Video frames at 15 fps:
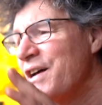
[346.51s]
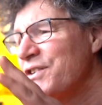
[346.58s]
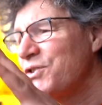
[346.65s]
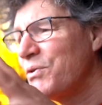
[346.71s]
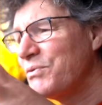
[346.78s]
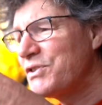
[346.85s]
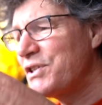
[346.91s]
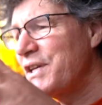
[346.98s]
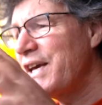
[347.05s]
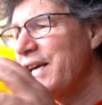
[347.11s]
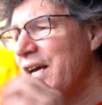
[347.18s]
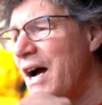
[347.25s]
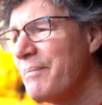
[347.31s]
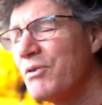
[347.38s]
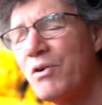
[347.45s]
So
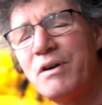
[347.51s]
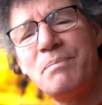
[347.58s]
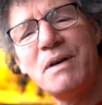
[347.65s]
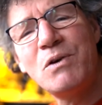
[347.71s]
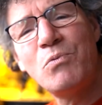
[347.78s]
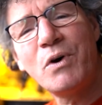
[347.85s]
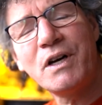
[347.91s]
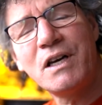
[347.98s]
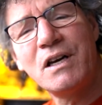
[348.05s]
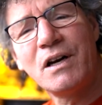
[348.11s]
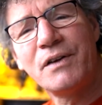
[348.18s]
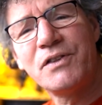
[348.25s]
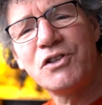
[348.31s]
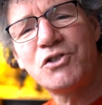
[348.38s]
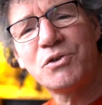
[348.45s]
today I'm going to be working
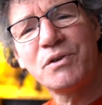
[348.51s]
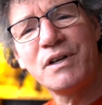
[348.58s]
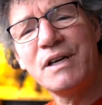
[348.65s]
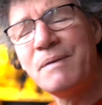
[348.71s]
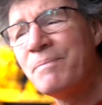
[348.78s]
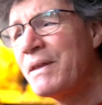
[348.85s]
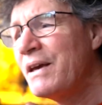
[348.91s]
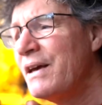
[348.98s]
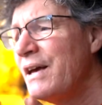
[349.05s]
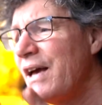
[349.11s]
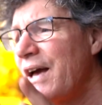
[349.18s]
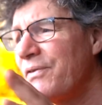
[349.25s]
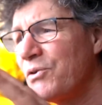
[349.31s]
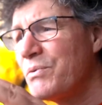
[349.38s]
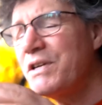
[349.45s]
on the tree,
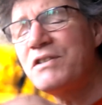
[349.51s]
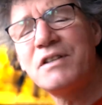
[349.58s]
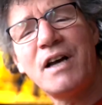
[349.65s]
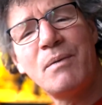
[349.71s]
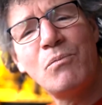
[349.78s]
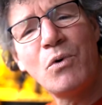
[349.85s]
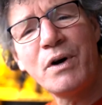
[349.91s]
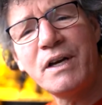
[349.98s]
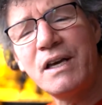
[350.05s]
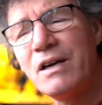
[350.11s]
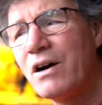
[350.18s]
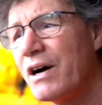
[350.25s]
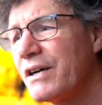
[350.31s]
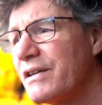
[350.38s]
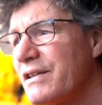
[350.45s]
and the reason I'm
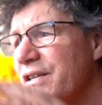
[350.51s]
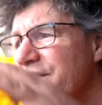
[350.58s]
working on it